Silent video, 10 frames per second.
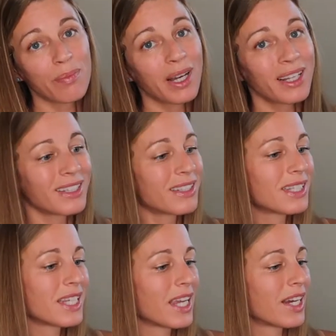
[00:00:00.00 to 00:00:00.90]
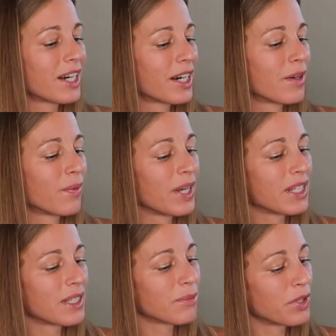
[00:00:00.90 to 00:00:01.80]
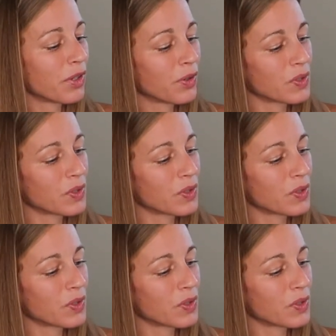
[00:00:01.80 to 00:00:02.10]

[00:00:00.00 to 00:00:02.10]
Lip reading: buttons here. It reads them to you,